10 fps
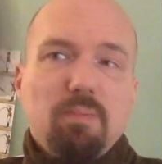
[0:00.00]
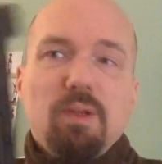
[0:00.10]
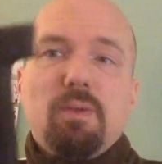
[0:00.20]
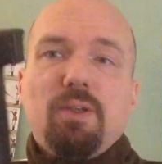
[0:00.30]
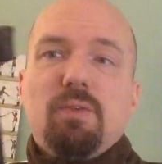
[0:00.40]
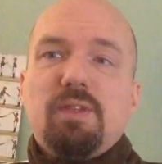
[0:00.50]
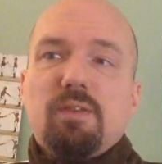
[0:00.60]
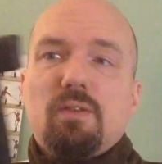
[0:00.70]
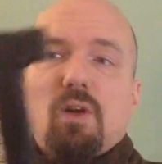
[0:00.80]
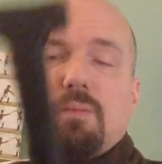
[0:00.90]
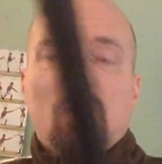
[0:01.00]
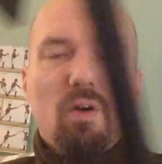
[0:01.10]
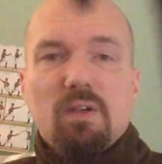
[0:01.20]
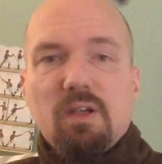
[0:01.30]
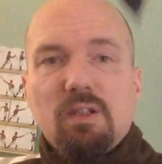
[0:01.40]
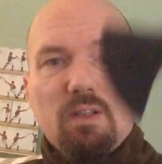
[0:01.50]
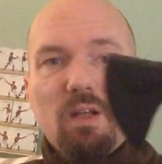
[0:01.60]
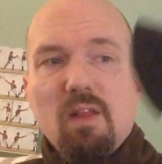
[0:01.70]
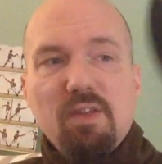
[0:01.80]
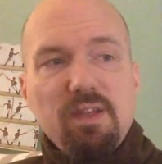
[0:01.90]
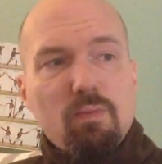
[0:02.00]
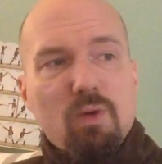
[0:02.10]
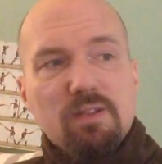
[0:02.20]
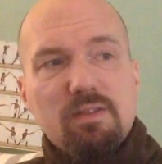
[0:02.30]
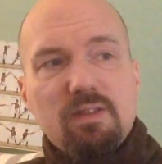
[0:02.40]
people using the Tomahawk, are these ones.